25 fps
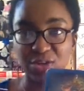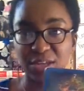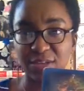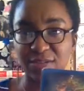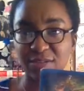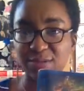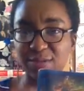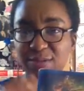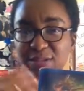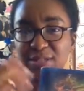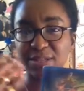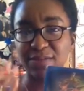
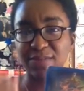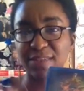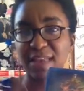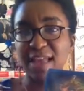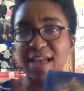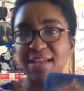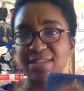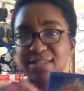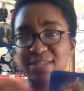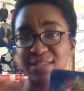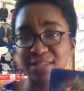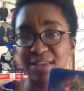especially if they
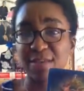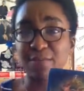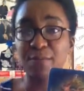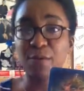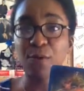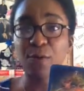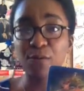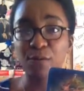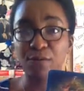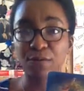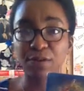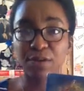ask to come
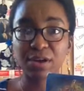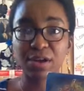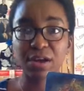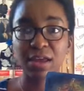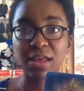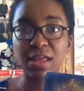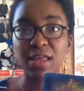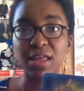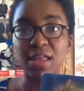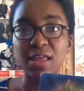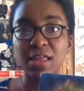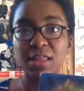over,
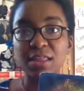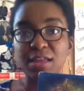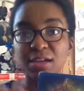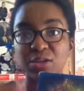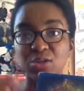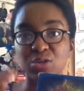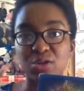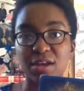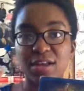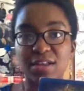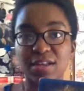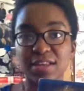they're
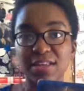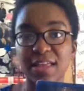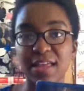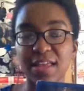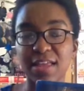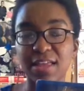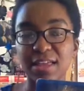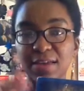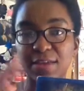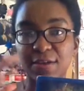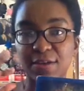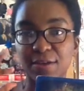trying to
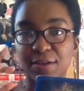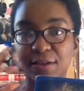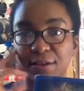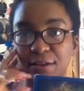like